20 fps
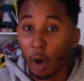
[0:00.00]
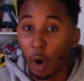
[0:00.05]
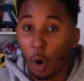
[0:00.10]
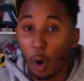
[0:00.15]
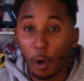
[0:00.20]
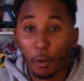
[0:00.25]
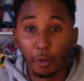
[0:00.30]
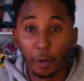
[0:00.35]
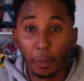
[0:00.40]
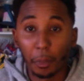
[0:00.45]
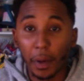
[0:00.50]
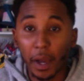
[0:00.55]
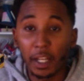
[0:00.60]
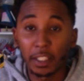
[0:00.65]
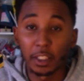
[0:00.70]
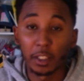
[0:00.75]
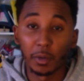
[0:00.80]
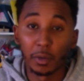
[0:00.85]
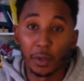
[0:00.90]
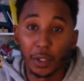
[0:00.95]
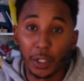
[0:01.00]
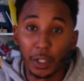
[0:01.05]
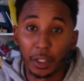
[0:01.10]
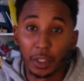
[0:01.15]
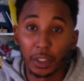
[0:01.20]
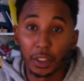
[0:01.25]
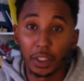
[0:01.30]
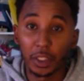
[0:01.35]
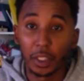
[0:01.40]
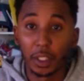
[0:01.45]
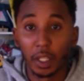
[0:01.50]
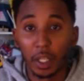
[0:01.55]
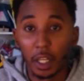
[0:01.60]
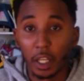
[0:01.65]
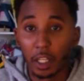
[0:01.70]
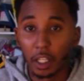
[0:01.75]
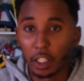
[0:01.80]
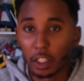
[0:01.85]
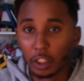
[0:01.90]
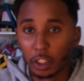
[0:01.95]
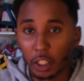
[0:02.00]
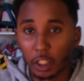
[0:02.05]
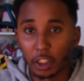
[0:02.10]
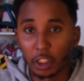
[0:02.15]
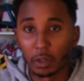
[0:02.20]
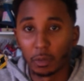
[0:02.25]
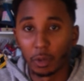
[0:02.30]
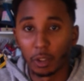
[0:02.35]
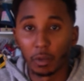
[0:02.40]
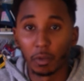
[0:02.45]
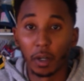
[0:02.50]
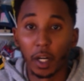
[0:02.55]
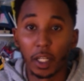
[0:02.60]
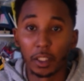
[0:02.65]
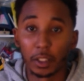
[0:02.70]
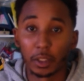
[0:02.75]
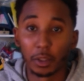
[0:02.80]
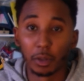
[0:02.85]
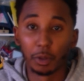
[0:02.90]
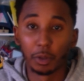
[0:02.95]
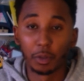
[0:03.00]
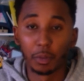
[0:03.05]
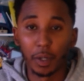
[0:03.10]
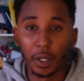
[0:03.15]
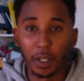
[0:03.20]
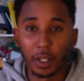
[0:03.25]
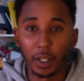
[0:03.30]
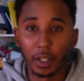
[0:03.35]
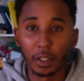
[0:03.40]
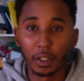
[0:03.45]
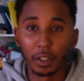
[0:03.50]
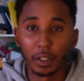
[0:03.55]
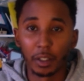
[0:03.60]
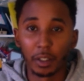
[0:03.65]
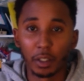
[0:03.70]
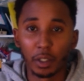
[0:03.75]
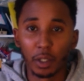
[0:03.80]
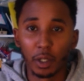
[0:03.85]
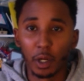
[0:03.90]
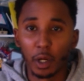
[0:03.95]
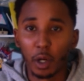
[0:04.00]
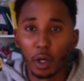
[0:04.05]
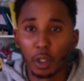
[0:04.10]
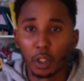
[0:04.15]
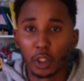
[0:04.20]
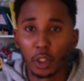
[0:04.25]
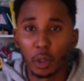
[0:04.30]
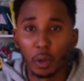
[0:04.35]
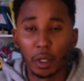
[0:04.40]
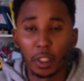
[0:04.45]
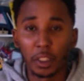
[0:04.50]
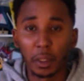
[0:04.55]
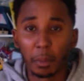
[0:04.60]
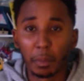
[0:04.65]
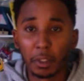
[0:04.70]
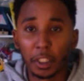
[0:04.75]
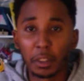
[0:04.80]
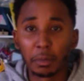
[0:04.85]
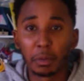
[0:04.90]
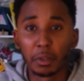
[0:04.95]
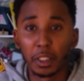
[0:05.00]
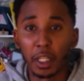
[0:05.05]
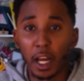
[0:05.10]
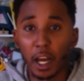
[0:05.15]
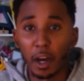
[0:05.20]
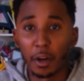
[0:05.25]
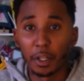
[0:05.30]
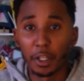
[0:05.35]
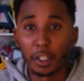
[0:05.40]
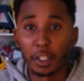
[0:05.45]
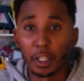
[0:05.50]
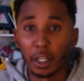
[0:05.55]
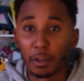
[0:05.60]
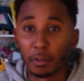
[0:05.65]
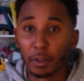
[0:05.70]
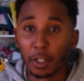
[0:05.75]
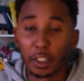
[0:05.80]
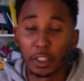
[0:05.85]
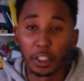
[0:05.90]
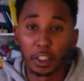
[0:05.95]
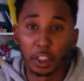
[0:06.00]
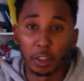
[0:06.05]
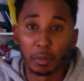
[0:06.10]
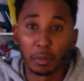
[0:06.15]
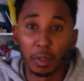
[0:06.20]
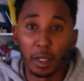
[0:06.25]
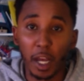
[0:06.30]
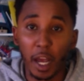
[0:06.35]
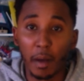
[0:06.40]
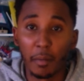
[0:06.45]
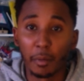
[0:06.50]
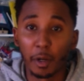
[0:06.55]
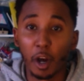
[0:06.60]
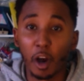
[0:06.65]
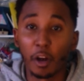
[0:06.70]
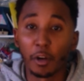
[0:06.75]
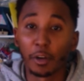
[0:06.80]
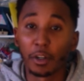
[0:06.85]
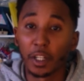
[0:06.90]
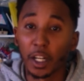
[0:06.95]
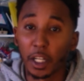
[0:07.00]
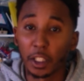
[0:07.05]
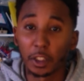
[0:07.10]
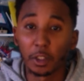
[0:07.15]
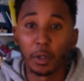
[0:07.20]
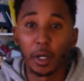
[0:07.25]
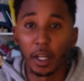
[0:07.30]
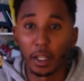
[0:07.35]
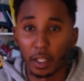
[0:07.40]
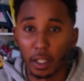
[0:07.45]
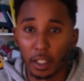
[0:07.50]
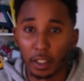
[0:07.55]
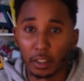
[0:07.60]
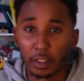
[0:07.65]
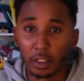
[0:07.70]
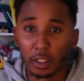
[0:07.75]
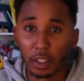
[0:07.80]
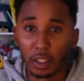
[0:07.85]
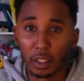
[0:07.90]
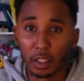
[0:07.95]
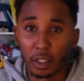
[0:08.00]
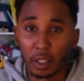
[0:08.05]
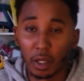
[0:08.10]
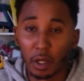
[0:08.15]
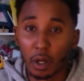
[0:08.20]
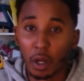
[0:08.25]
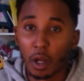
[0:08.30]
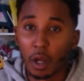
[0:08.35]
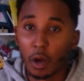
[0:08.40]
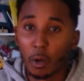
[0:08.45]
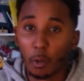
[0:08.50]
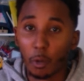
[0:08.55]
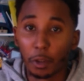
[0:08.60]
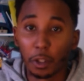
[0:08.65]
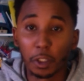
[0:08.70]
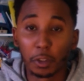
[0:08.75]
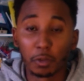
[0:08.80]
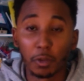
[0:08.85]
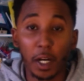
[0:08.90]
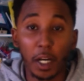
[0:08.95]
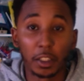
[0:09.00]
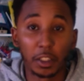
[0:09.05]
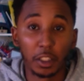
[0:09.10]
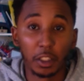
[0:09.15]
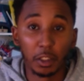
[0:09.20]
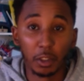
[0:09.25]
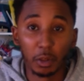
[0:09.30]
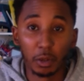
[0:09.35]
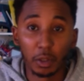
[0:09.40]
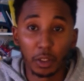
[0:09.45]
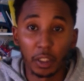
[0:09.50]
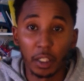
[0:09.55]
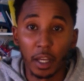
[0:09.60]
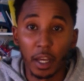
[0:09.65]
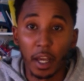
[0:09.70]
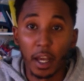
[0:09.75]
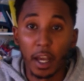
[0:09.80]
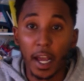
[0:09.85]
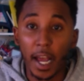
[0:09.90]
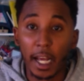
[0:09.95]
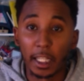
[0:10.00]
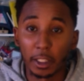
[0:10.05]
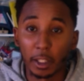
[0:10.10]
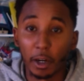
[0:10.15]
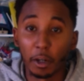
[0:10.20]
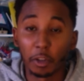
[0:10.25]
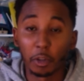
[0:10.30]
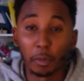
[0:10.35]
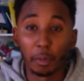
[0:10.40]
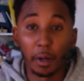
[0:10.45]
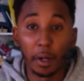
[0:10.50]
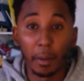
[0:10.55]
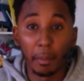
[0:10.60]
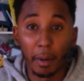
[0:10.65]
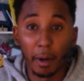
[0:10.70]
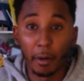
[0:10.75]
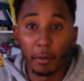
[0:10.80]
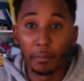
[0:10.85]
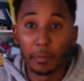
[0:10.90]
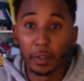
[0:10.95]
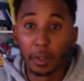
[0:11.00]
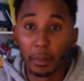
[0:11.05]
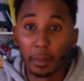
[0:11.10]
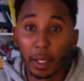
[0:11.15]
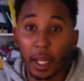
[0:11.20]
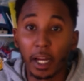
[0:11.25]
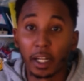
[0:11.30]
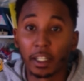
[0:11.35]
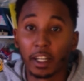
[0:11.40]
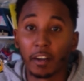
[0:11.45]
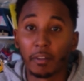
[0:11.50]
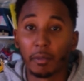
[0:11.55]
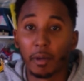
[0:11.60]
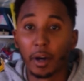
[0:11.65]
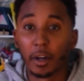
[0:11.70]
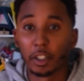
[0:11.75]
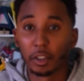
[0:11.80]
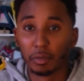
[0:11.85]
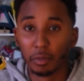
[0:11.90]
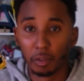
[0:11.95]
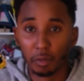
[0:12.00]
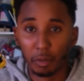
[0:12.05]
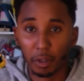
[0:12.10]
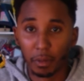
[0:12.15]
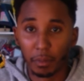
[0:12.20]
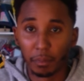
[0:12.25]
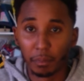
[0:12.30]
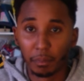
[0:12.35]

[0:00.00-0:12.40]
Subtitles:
Over the past several years, in conjunction with the rise of social media, stories of police brutality and racism have garnered national headlines. With this rise in news, has also brought about the Black Lives Matter movement.